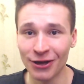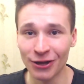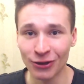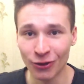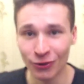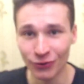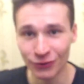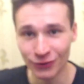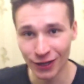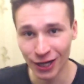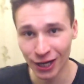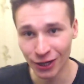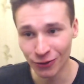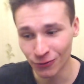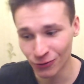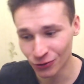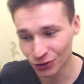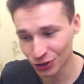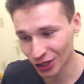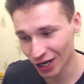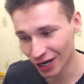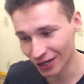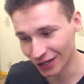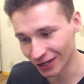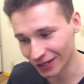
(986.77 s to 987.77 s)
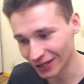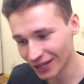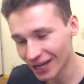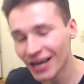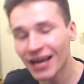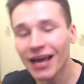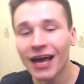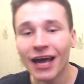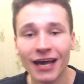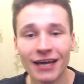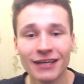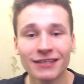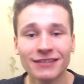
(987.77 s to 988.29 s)
Claude Elu Shannon
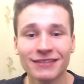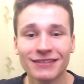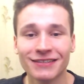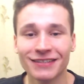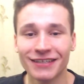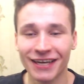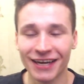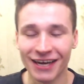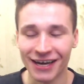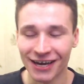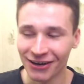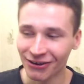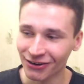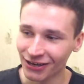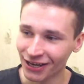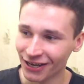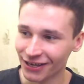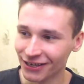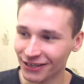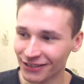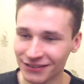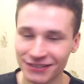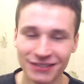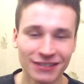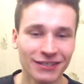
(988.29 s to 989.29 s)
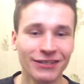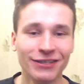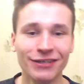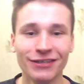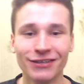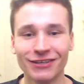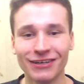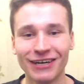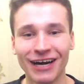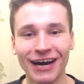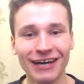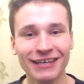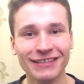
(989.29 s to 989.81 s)
and uh, okay, it's
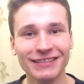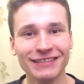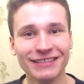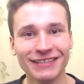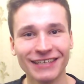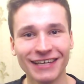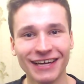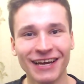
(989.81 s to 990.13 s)
here and